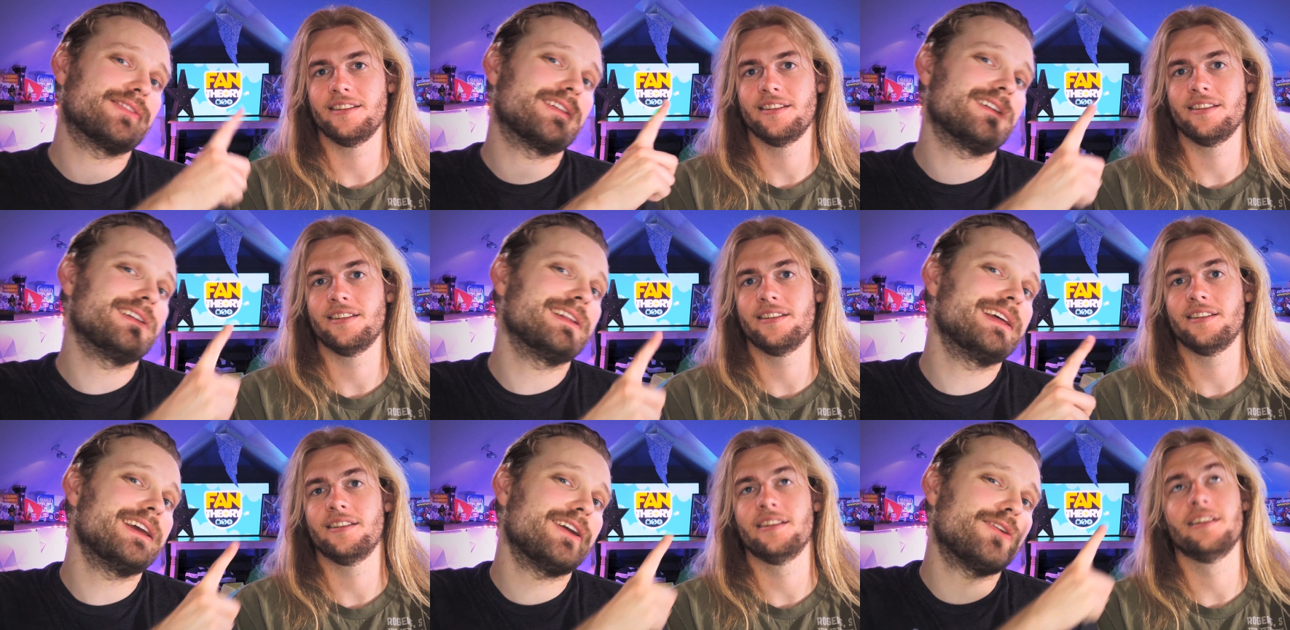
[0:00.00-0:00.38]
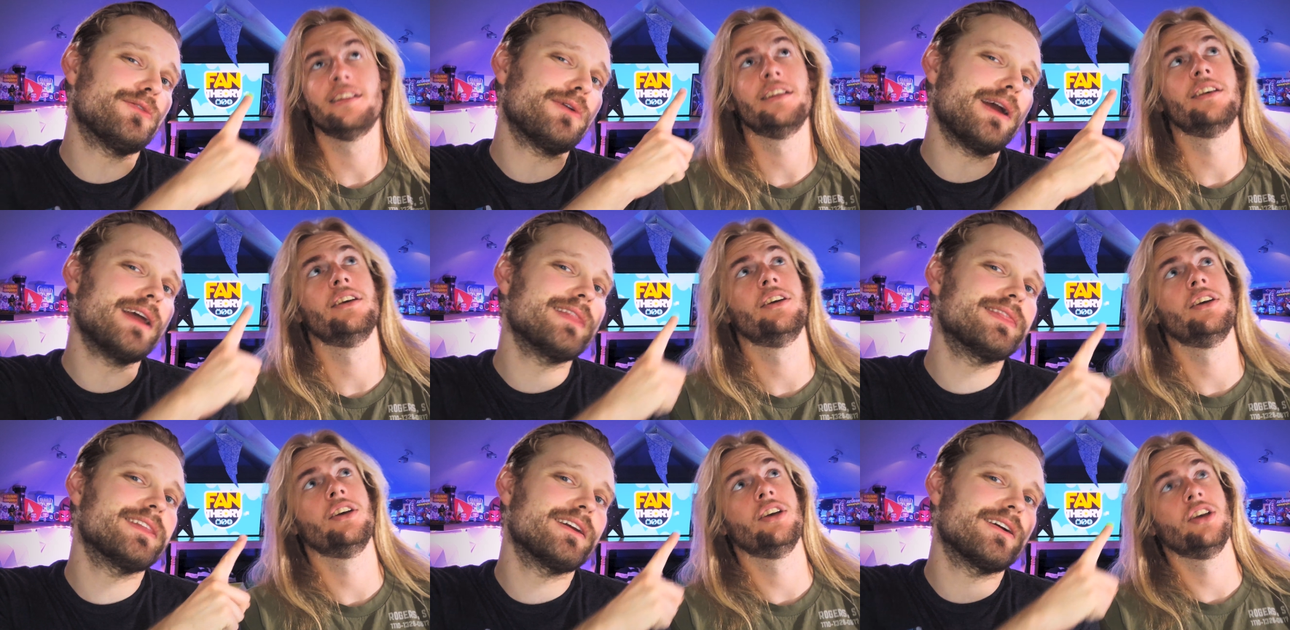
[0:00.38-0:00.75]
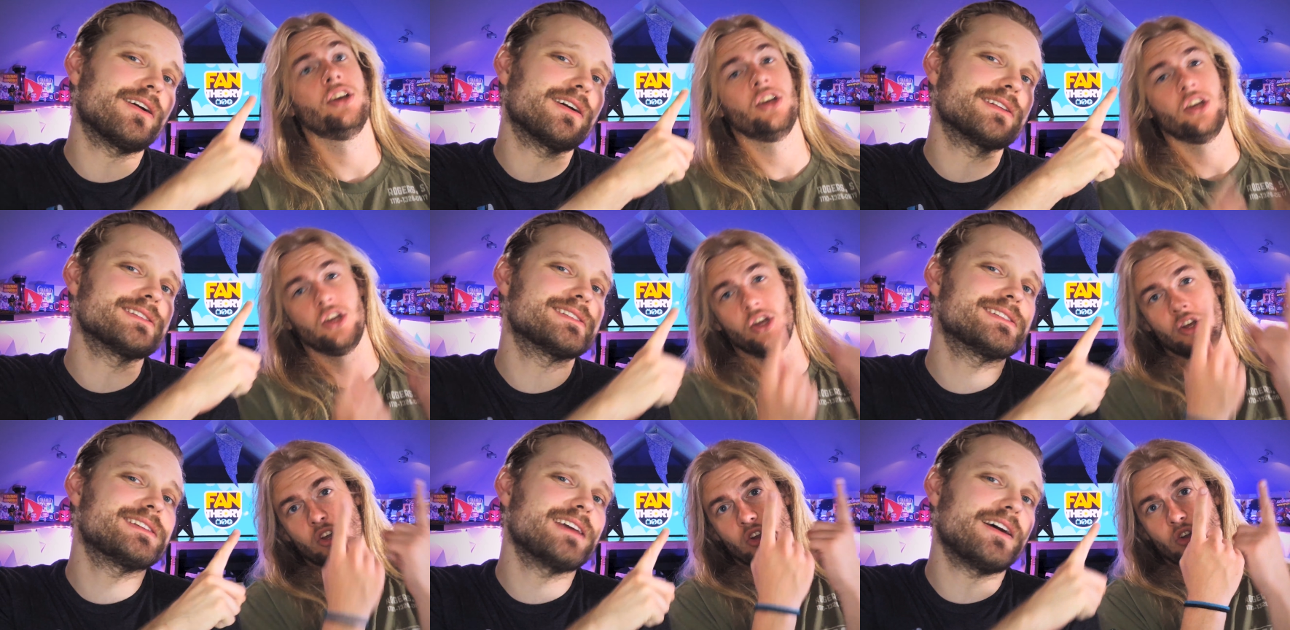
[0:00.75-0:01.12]
Speaker 1: the link right there on
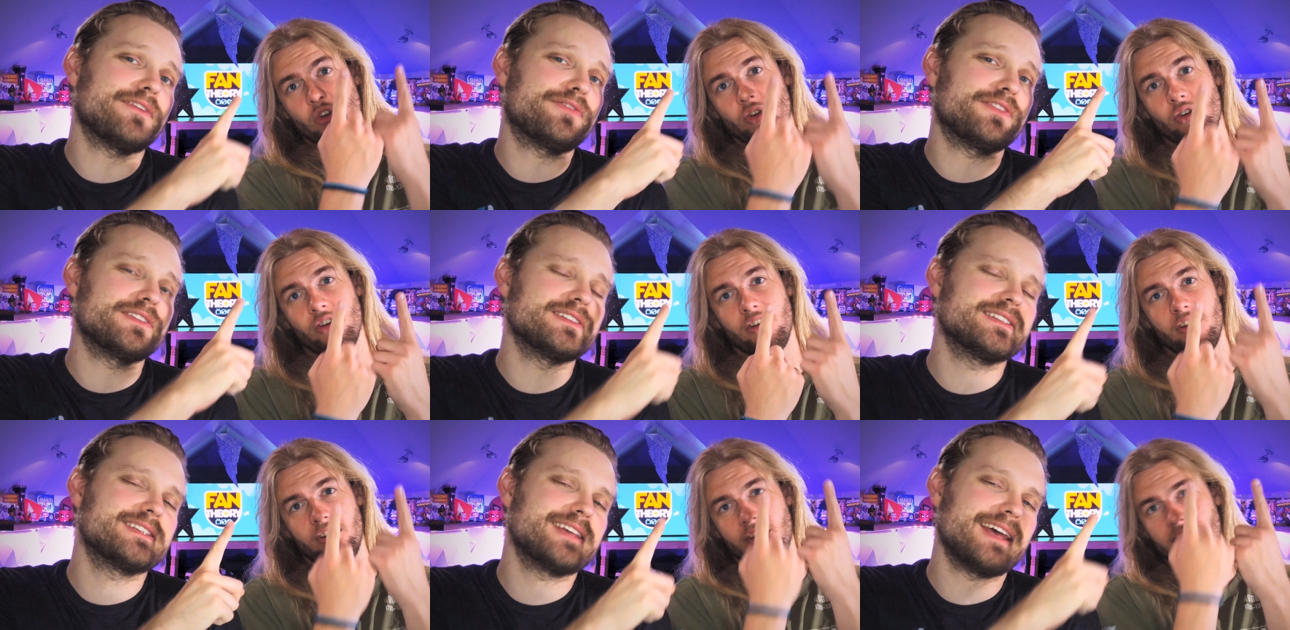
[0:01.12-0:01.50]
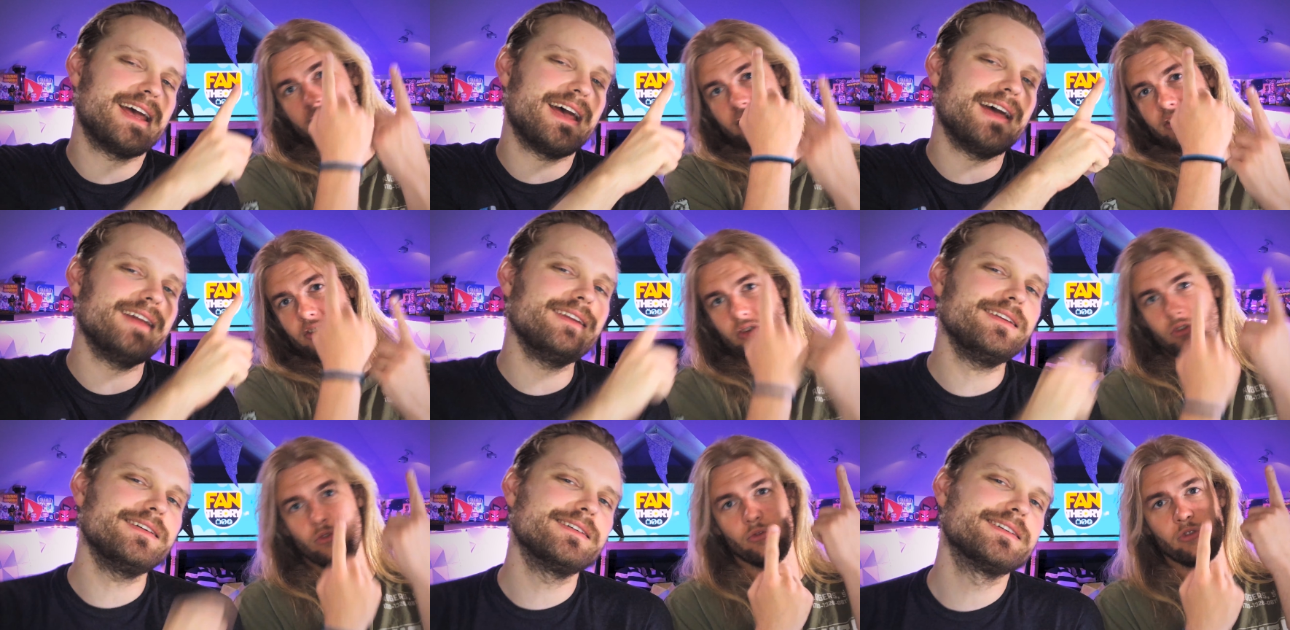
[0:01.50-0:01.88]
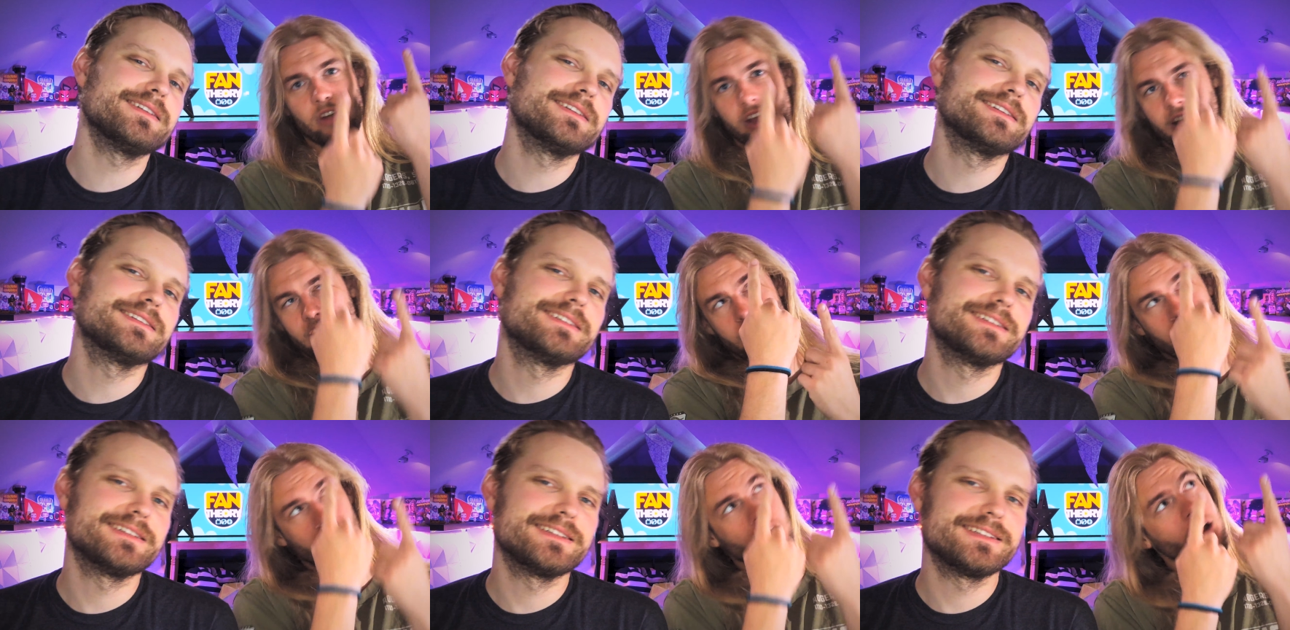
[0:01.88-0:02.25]
Steffan's head. Right
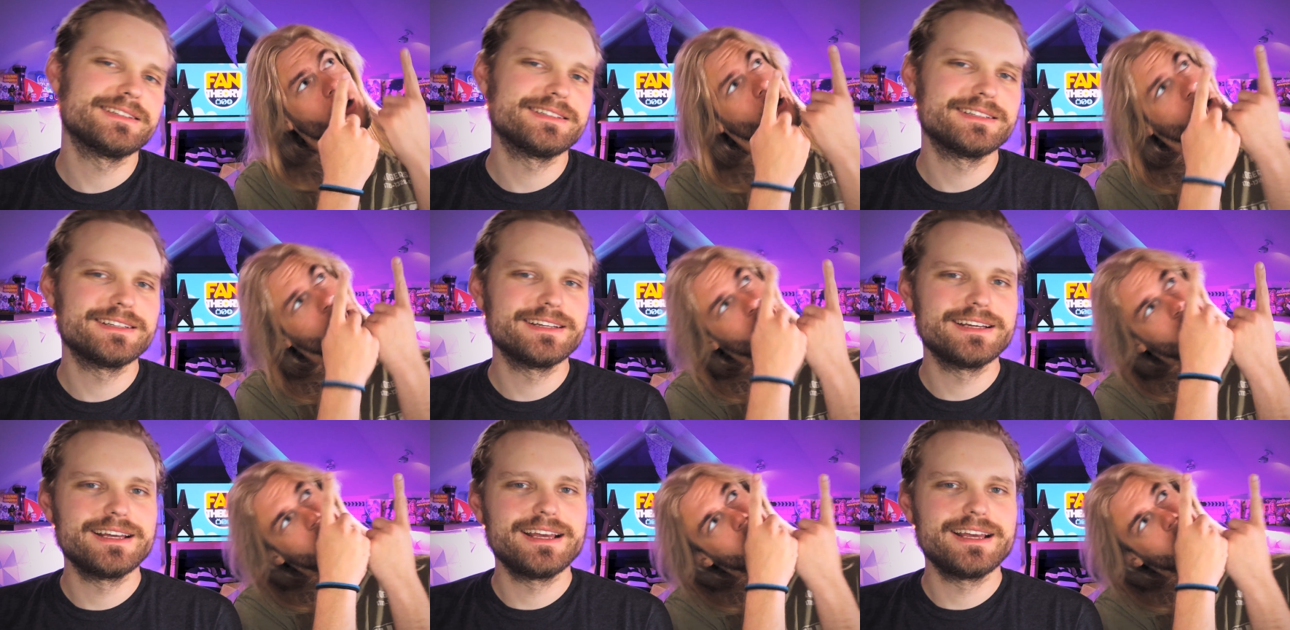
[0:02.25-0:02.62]
here.